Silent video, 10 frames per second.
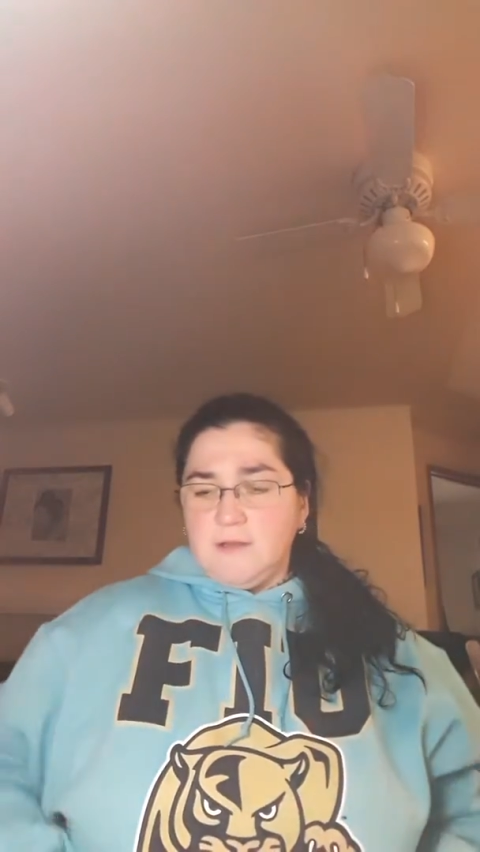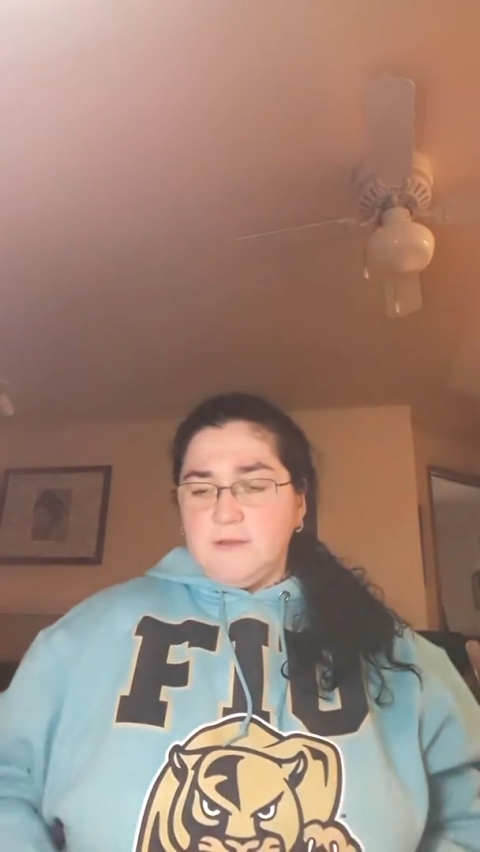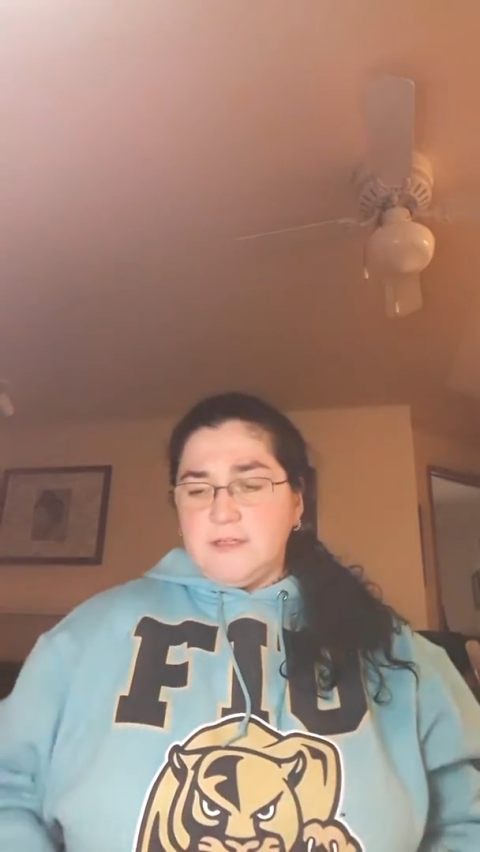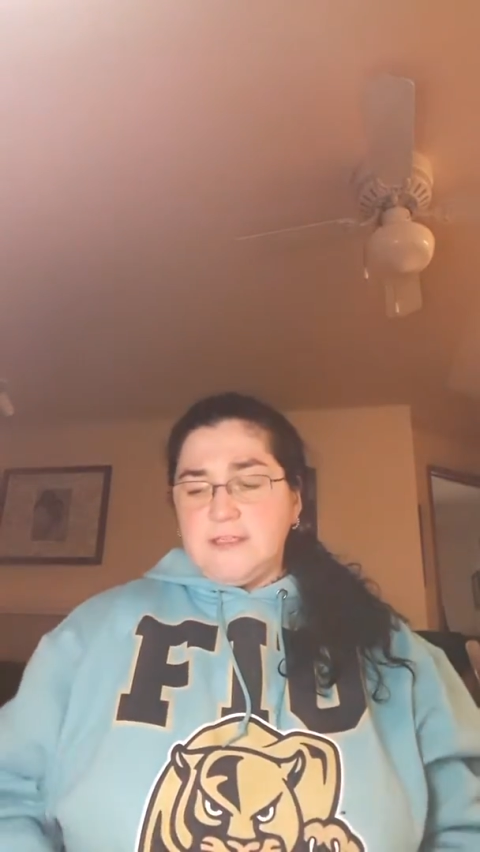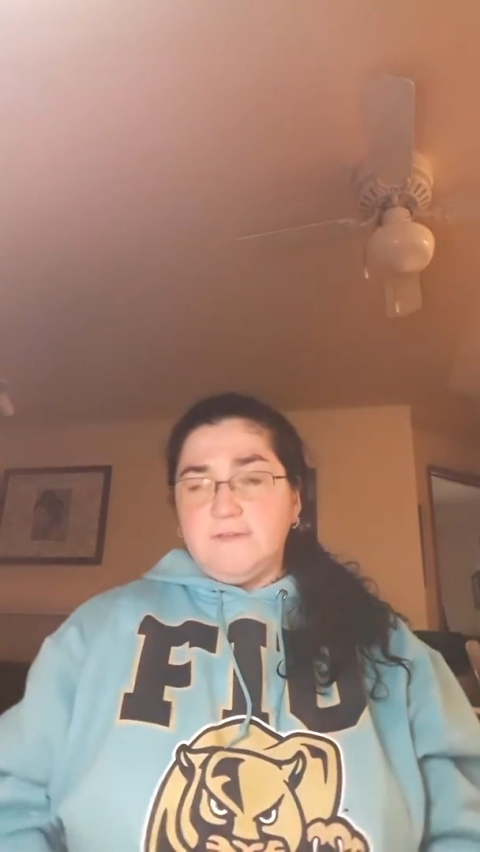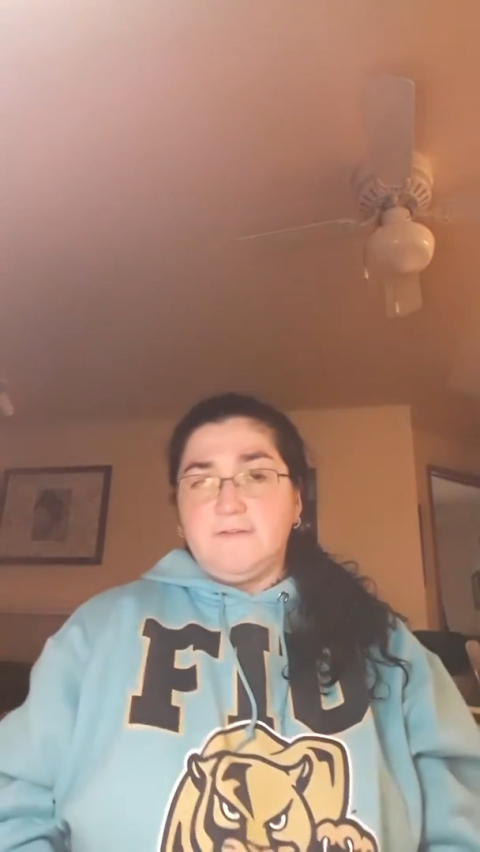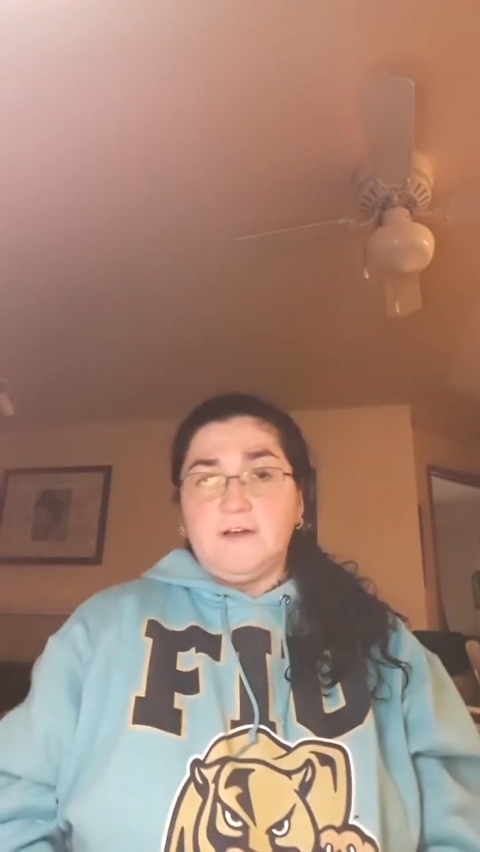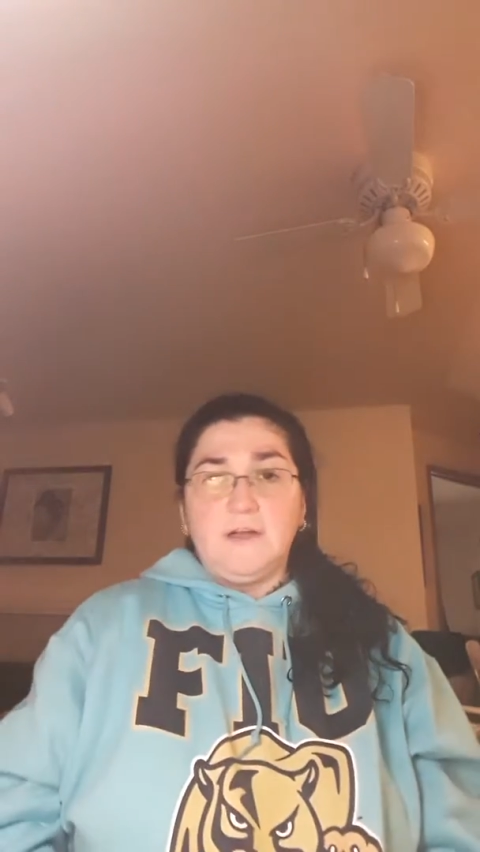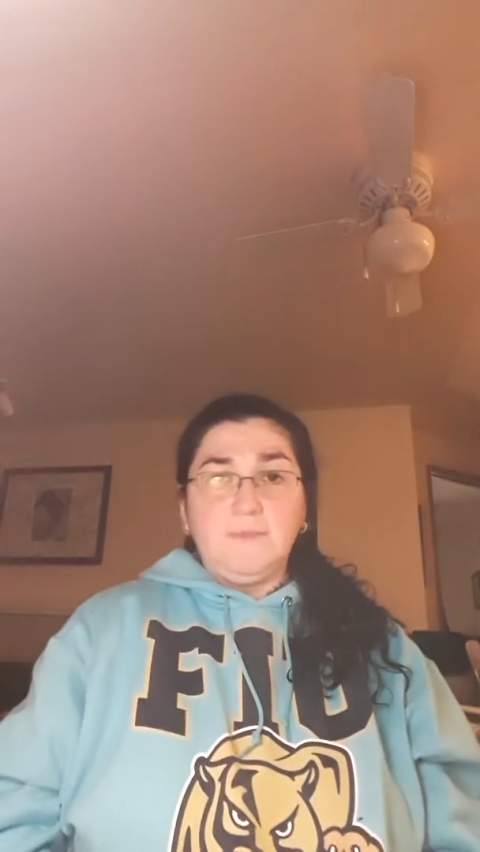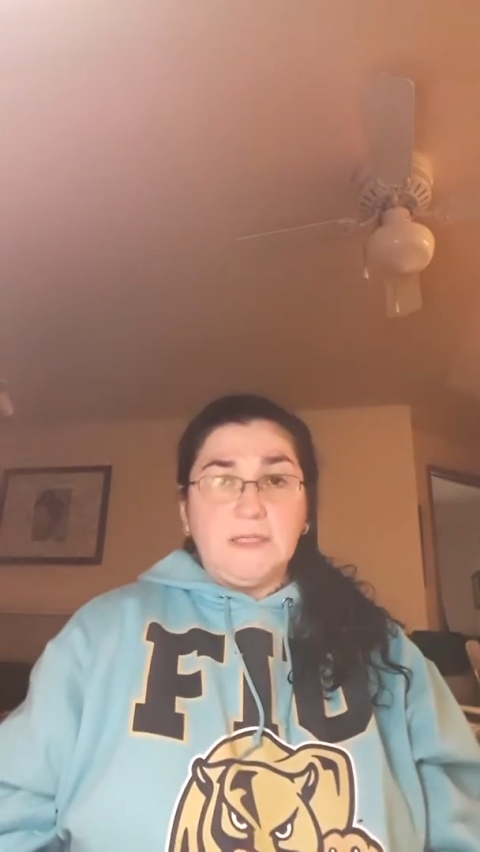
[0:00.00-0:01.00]
their
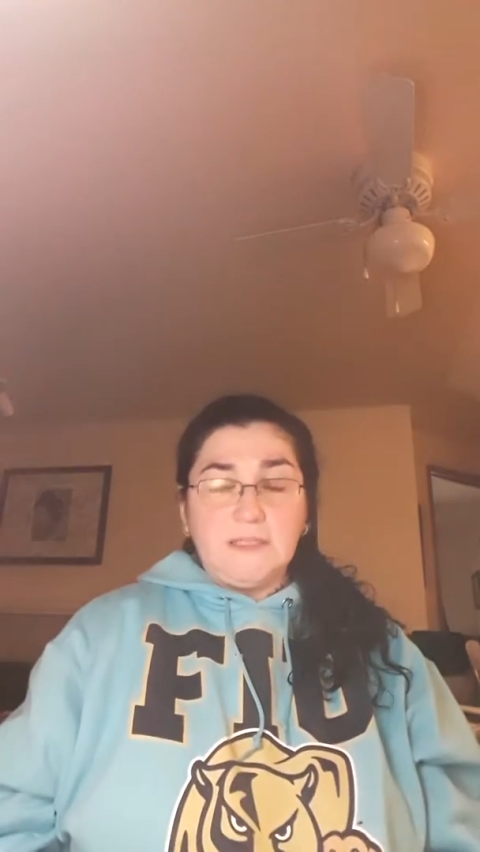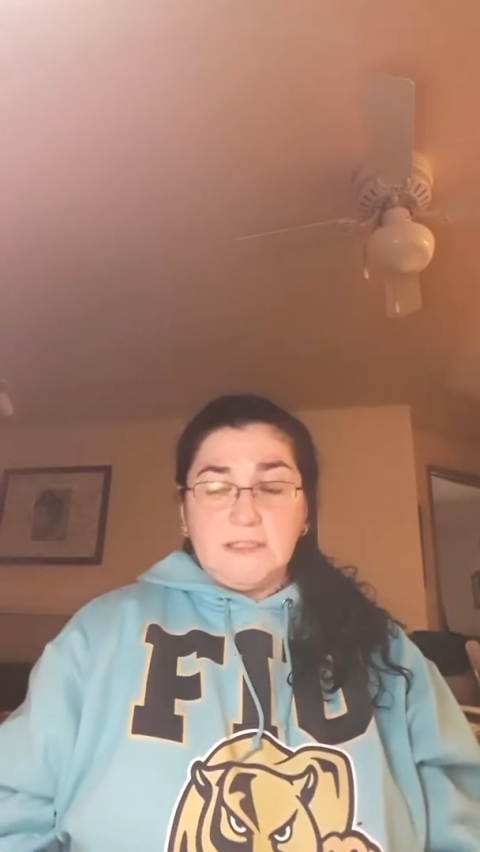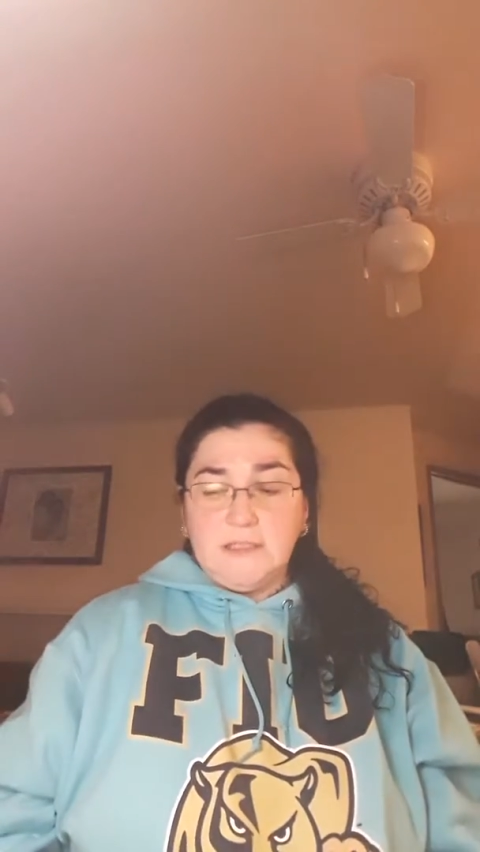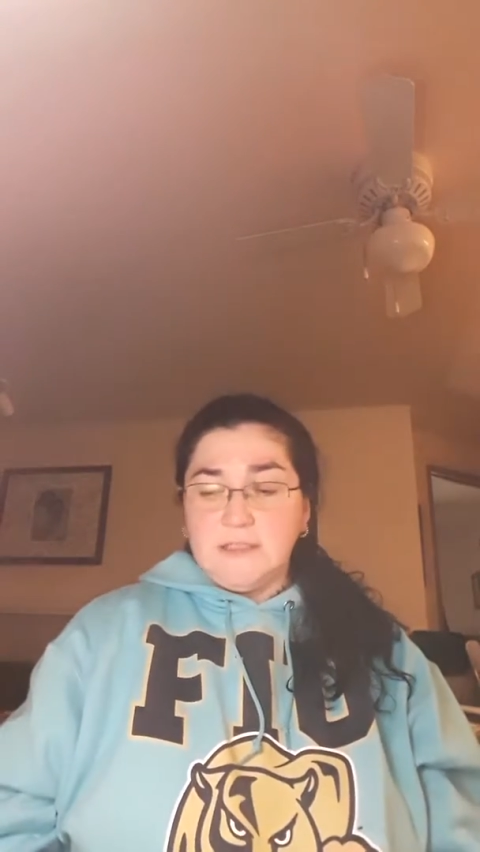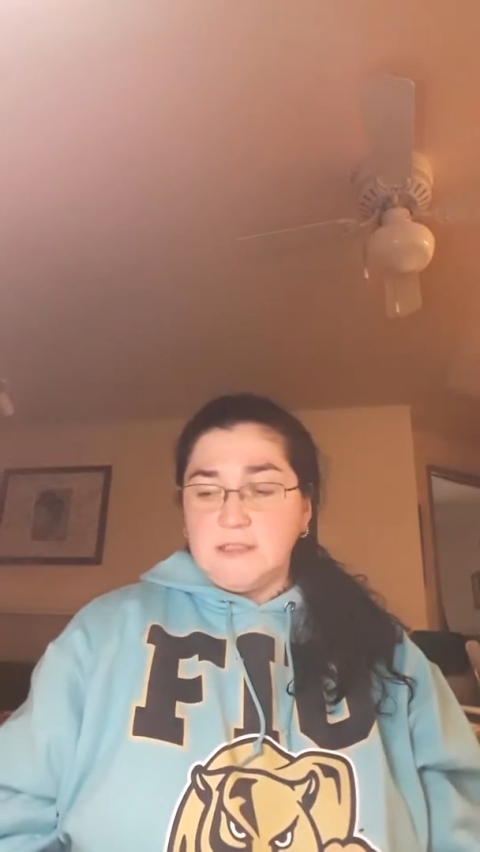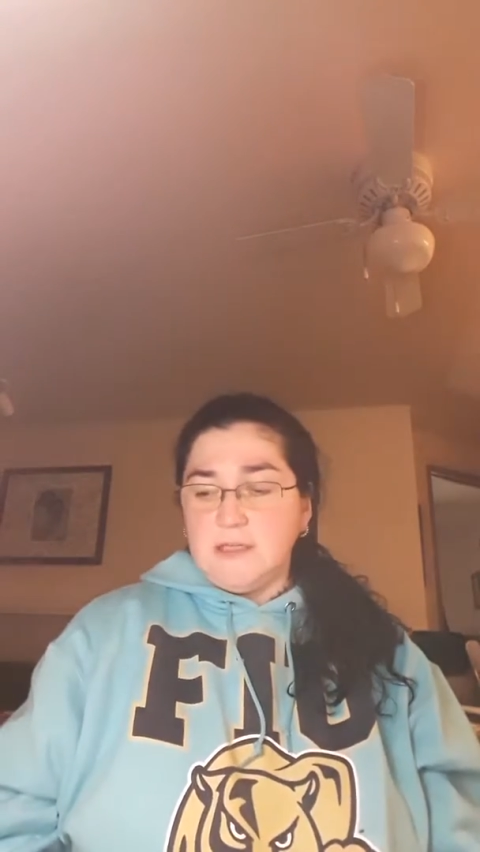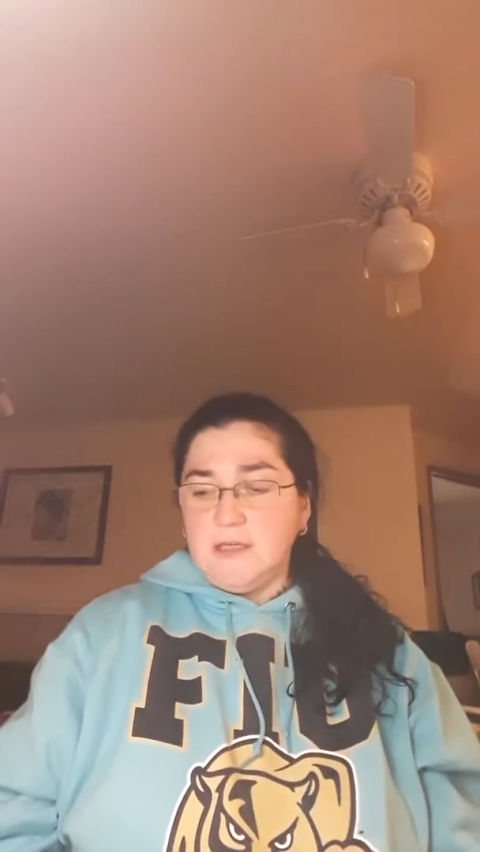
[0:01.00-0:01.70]
different abilities